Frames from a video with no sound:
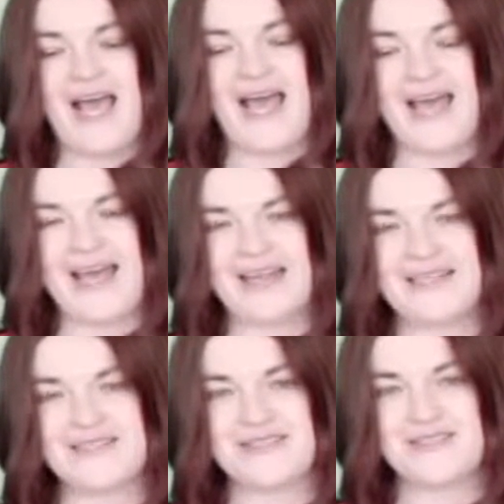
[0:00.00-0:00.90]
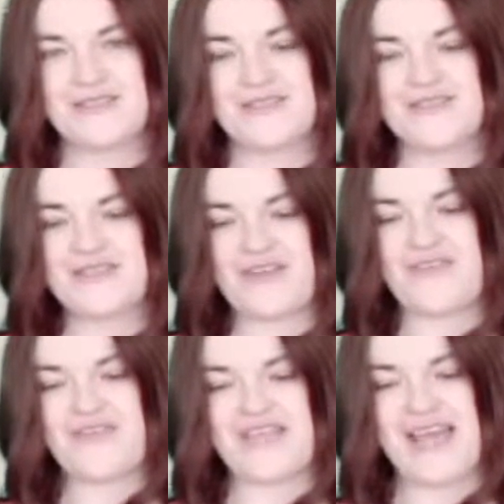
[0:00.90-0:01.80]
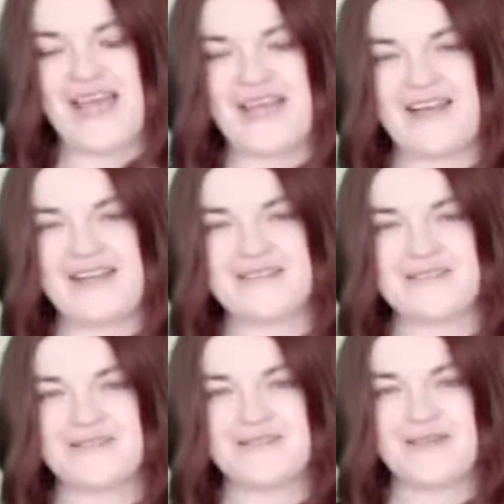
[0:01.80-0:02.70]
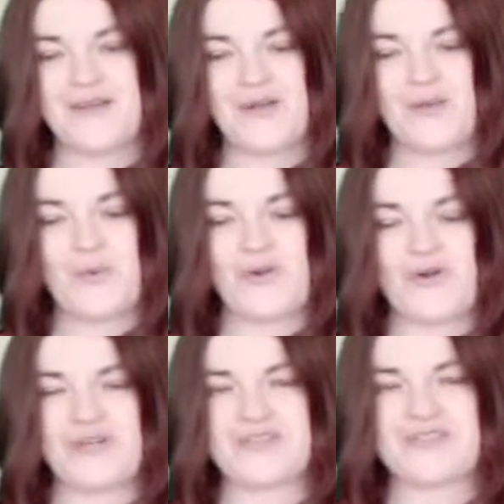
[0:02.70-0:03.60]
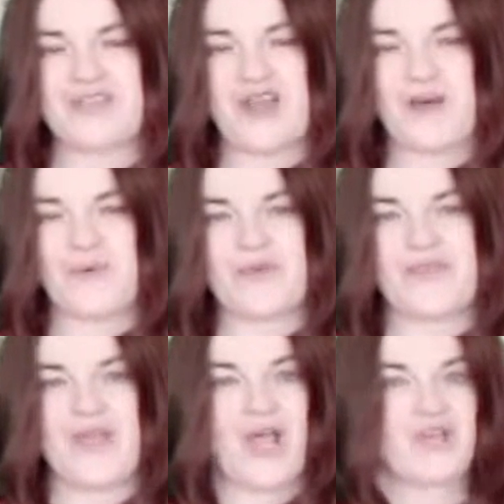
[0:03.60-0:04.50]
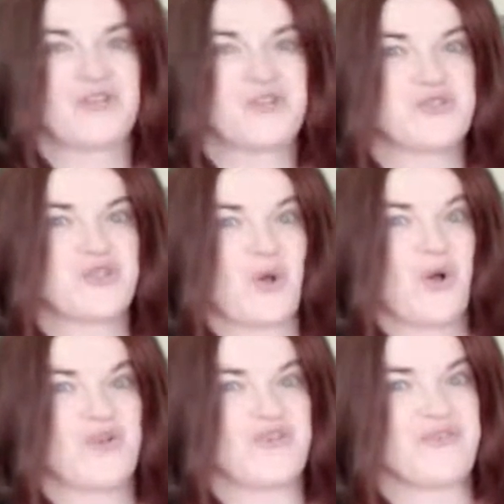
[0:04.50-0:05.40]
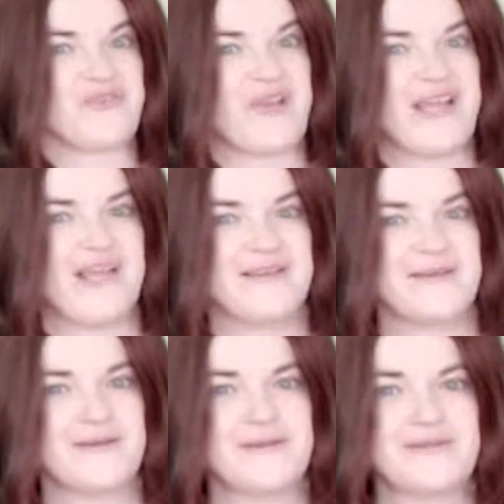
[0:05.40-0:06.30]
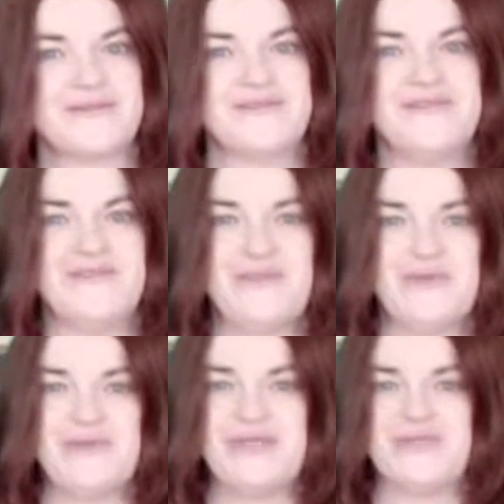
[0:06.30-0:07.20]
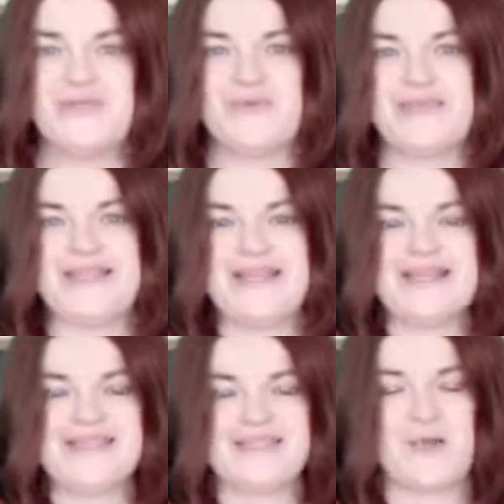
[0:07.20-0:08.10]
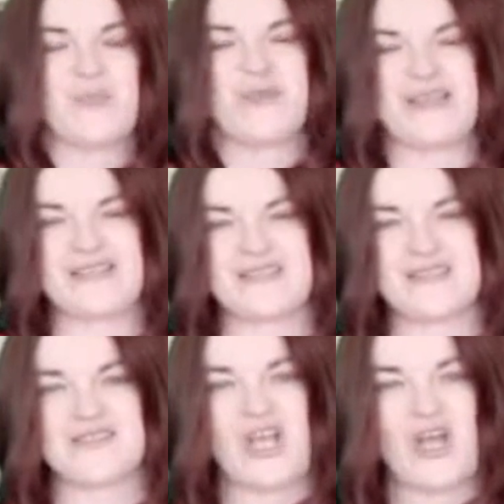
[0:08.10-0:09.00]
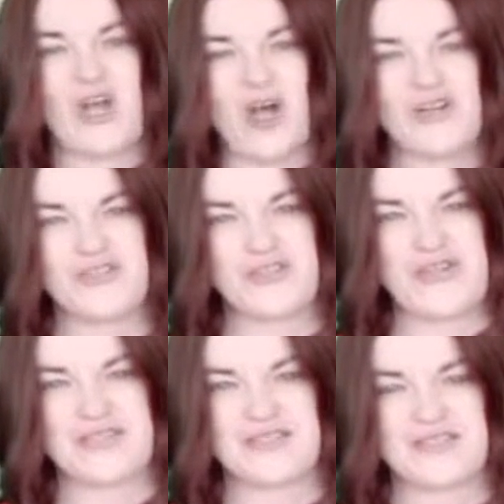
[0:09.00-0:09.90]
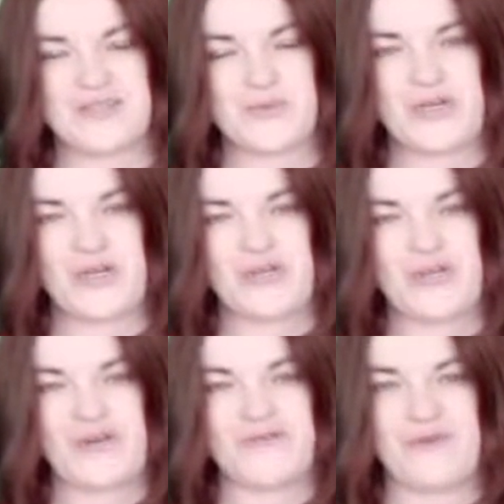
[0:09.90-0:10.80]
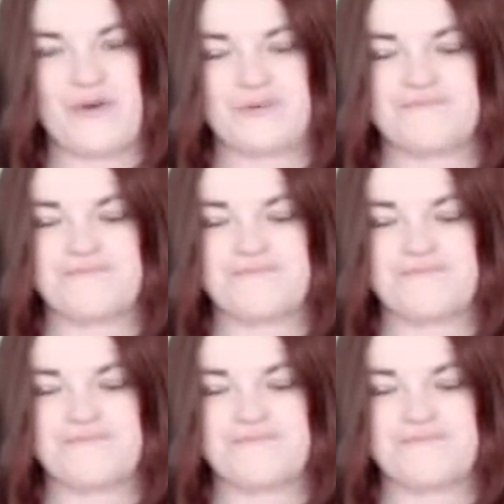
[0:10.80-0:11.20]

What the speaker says: And there's different categories. We're going to start with geography. Oh, I don't know what that is. Places. Countries is what you're looking for.